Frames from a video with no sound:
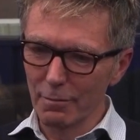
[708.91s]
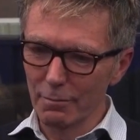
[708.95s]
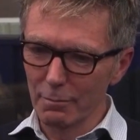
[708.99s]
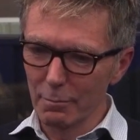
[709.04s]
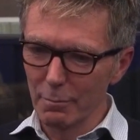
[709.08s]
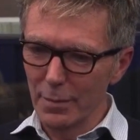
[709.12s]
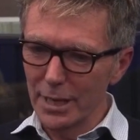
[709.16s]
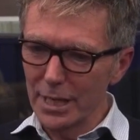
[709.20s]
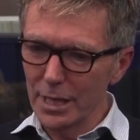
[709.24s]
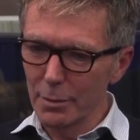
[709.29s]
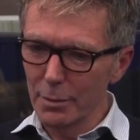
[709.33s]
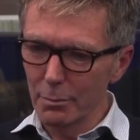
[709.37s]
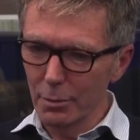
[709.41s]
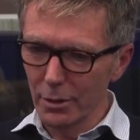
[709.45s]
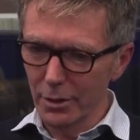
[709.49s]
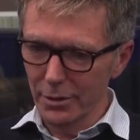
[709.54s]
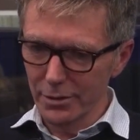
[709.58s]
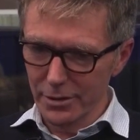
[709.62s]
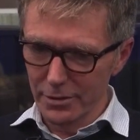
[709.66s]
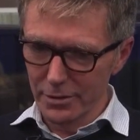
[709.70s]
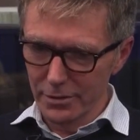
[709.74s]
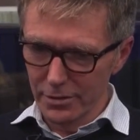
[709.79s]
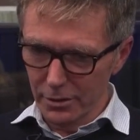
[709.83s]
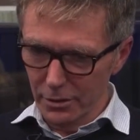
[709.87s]
many
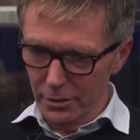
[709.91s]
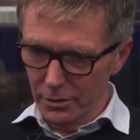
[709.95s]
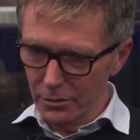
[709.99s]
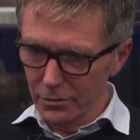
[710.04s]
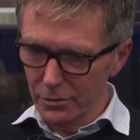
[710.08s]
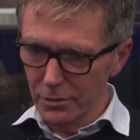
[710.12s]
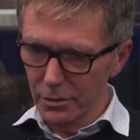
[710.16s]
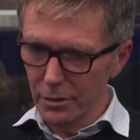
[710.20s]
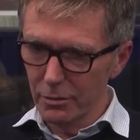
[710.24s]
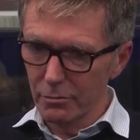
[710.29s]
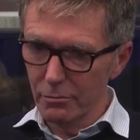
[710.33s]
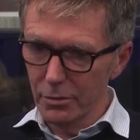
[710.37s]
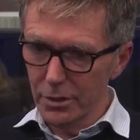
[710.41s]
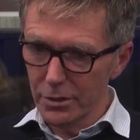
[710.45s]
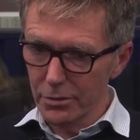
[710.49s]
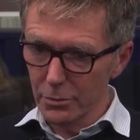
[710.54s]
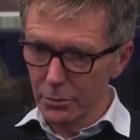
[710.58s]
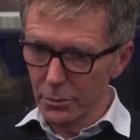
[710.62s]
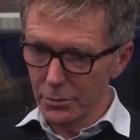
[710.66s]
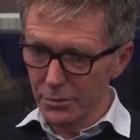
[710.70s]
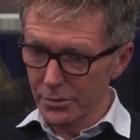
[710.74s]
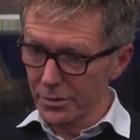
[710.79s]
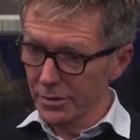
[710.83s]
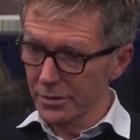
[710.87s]
parts of the country, and
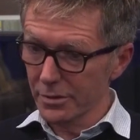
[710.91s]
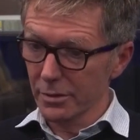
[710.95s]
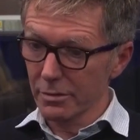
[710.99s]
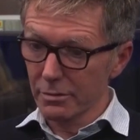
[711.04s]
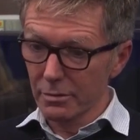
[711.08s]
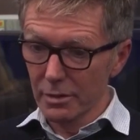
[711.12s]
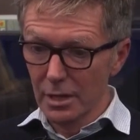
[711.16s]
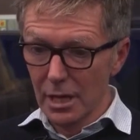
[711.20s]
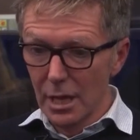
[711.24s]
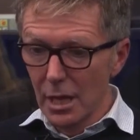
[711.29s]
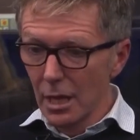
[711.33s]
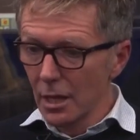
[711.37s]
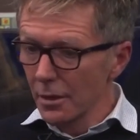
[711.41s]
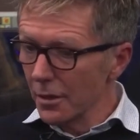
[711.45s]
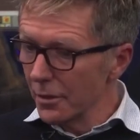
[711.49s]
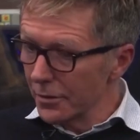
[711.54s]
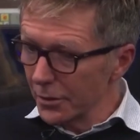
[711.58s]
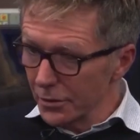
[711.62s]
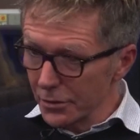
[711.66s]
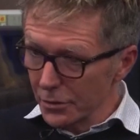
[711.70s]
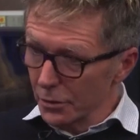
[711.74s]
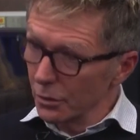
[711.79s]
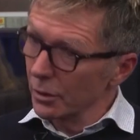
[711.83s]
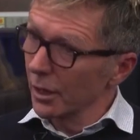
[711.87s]
resources and the
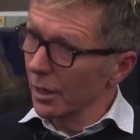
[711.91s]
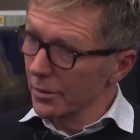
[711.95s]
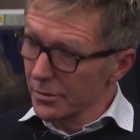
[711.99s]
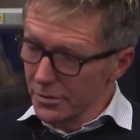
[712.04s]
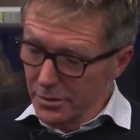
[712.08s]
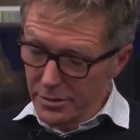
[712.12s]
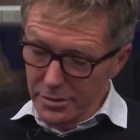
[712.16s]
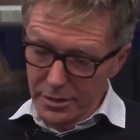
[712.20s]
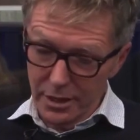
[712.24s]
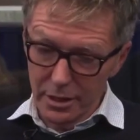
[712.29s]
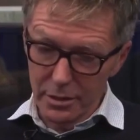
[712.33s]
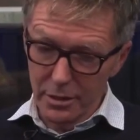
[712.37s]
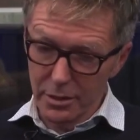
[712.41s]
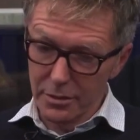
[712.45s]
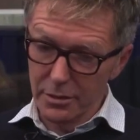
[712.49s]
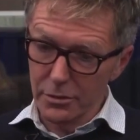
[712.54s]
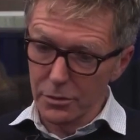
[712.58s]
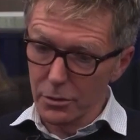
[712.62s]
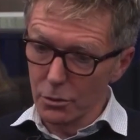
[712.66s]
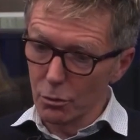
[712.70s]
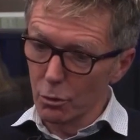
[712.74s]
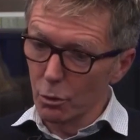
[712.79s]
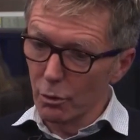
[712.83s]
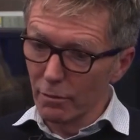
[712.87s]
things, as you said, the
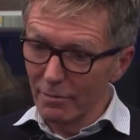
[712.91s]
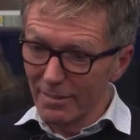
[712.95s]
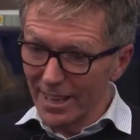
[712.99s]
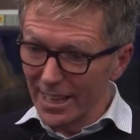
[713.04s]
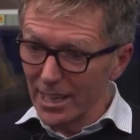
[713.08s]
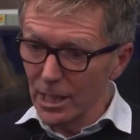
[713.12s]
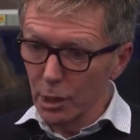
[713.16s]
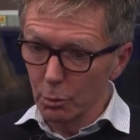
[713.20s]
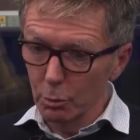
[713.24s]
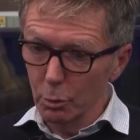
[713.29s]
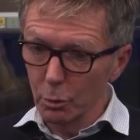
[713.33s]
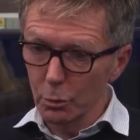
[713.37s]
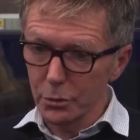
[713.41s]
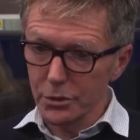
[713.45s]
things that are available